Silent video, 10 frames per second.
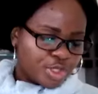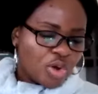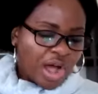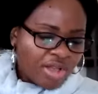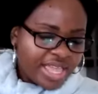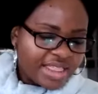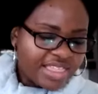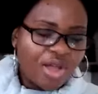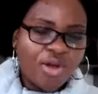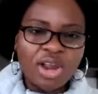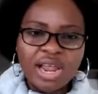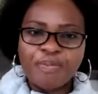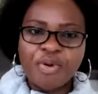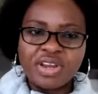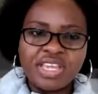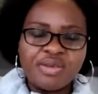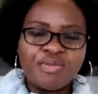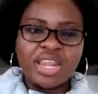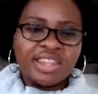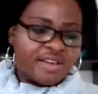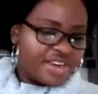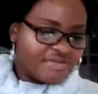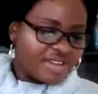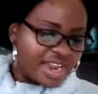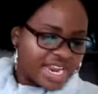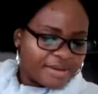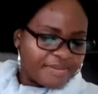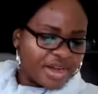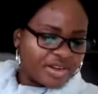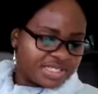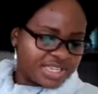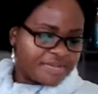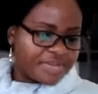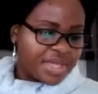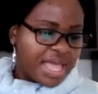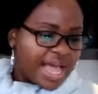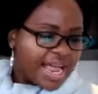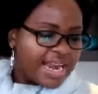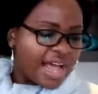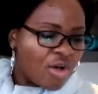So how can they call upon him when they have never heard about him? And